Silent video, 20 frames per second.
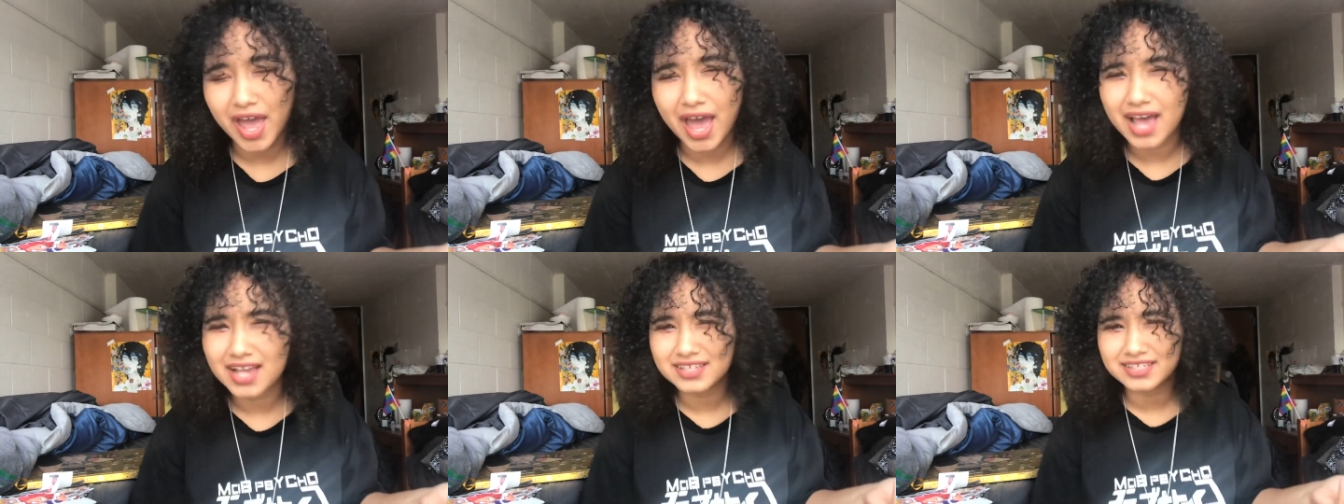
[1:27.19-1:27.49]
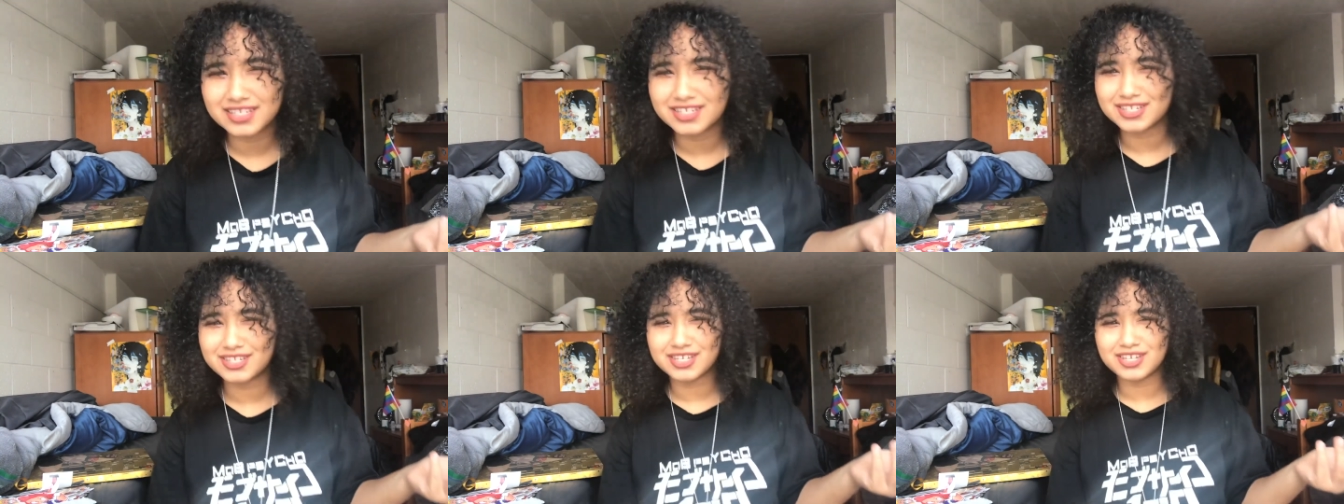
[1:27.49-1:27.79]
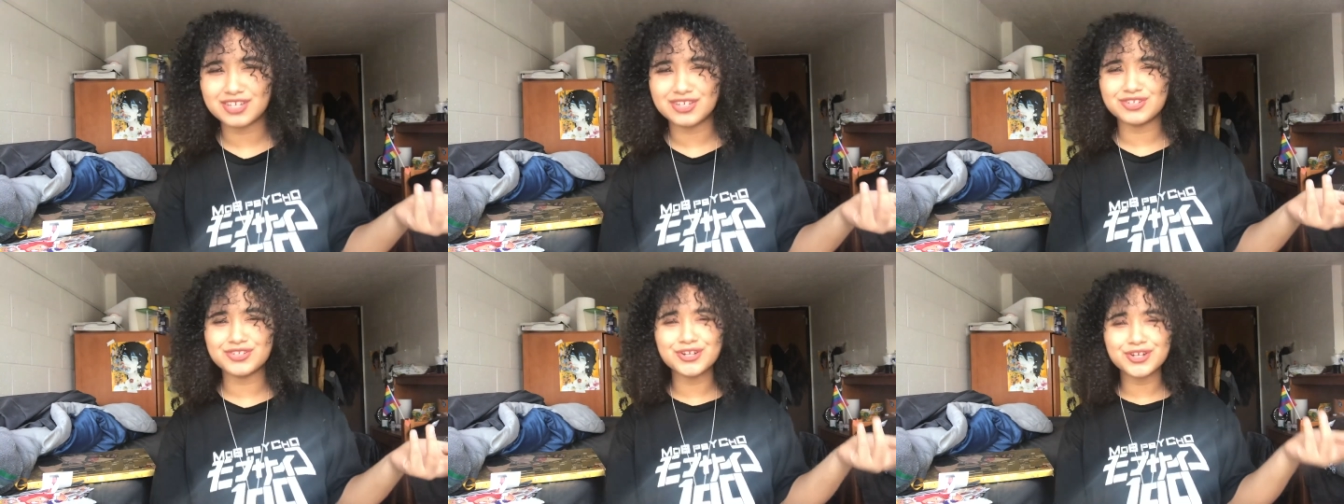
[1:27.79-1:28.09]
as a
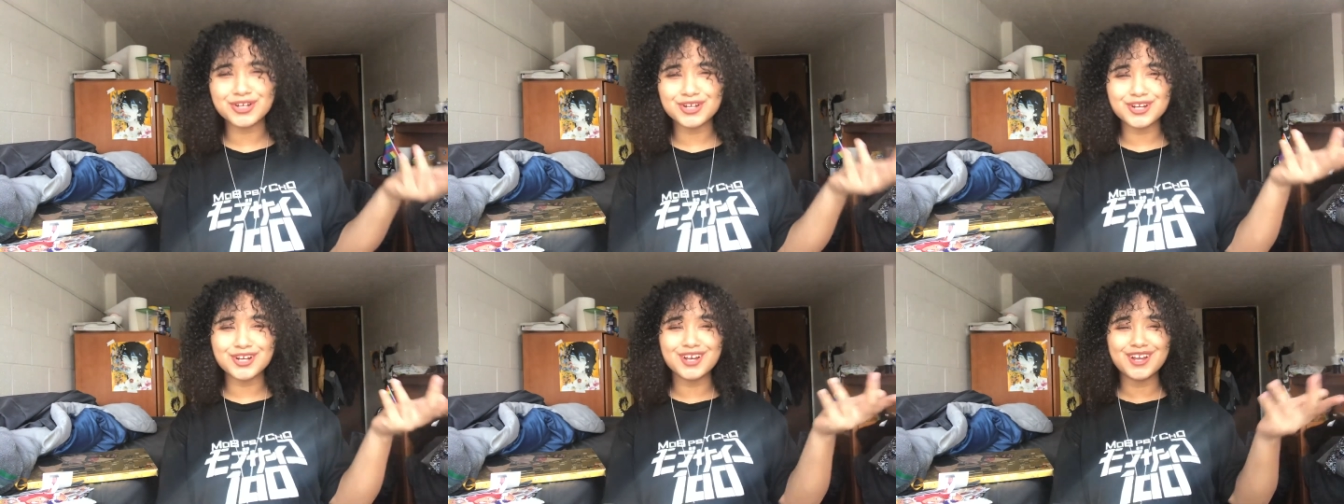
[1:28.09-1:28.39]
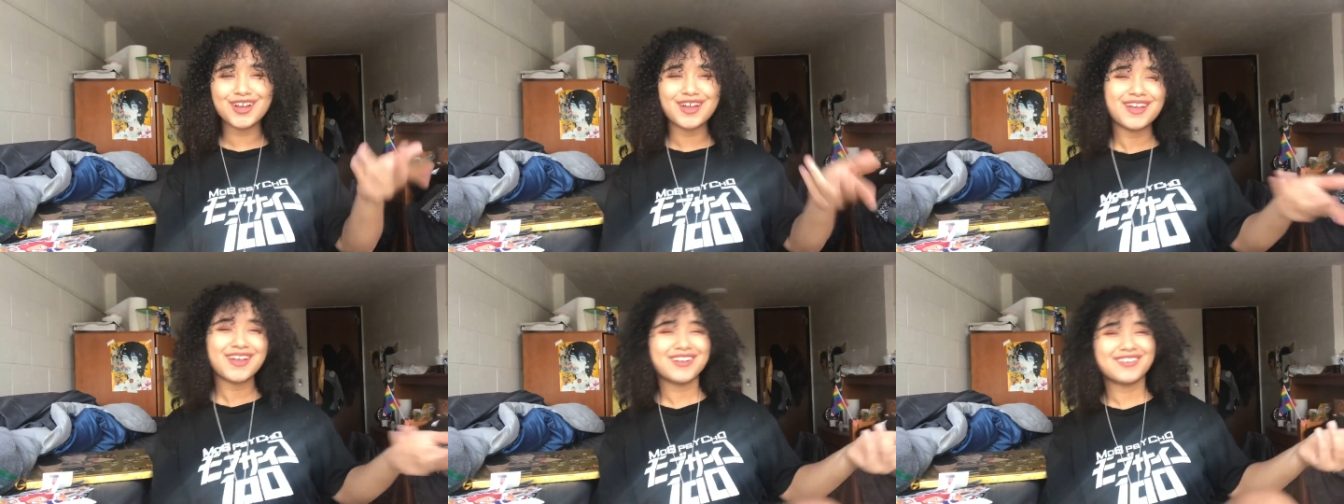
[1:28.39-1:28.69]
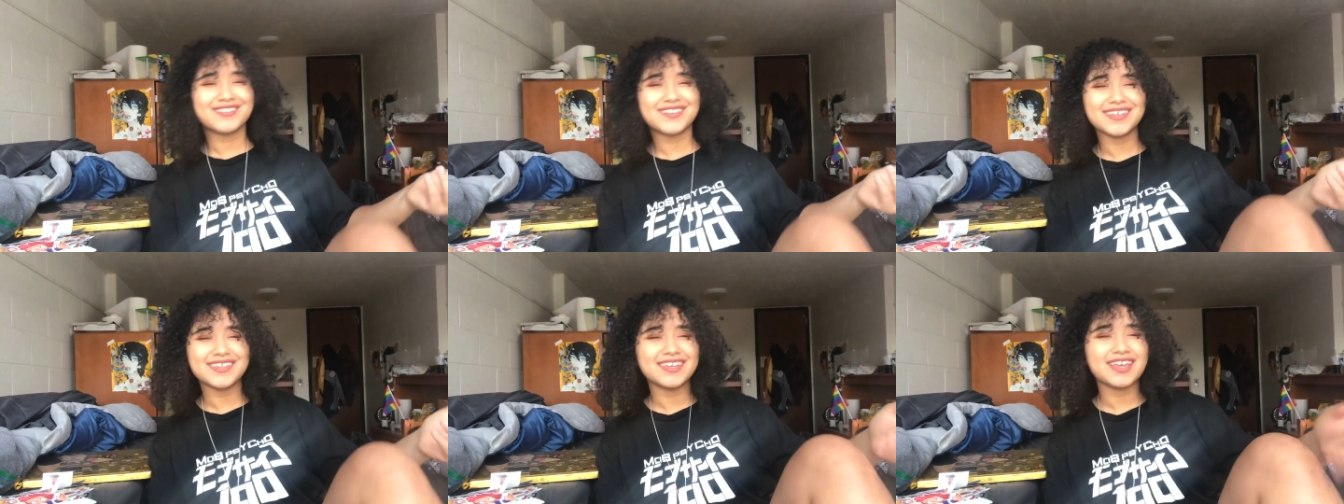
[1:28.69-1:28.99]
senior,
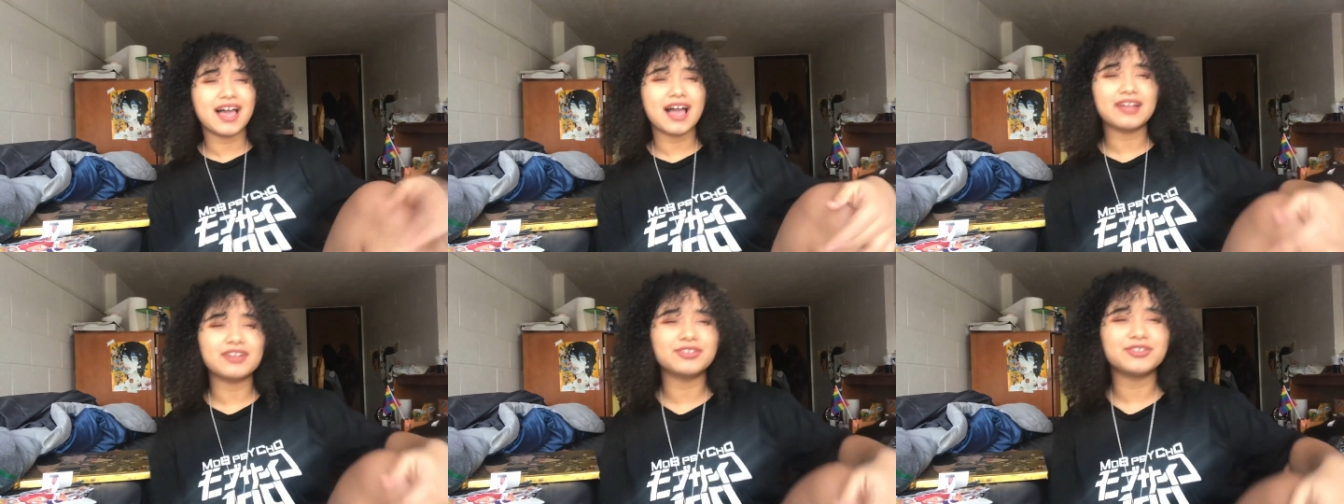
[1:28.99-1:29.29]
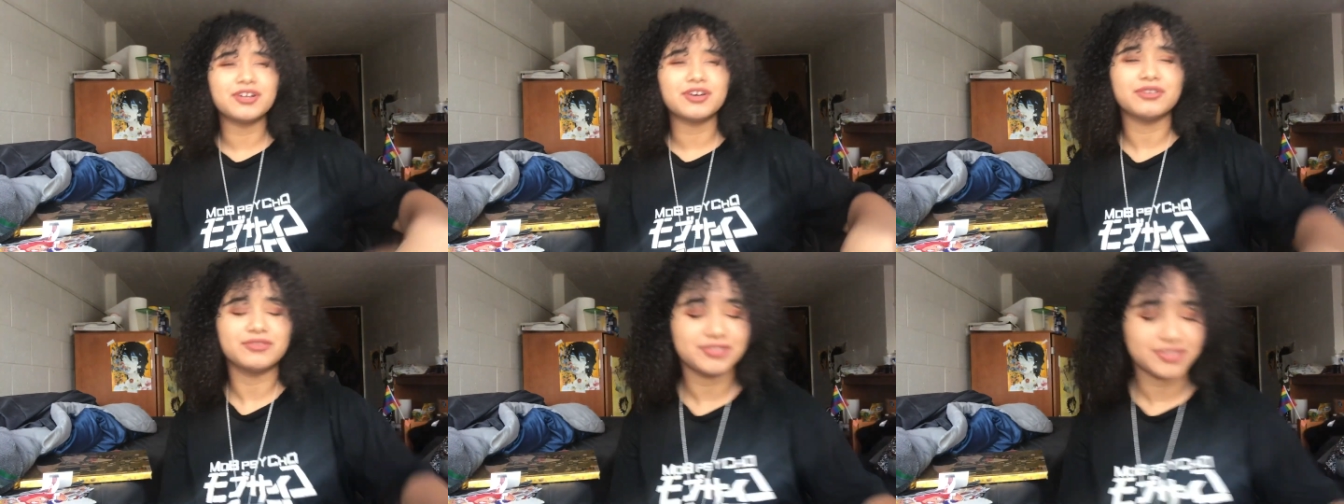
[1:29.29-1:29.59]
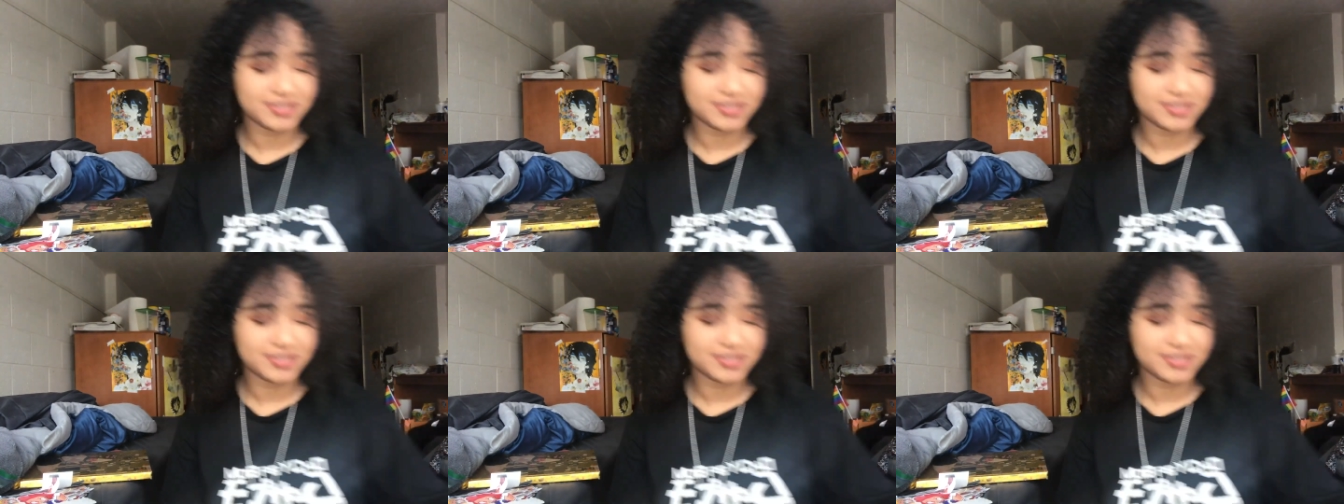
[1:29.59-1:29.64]
really. I don't know.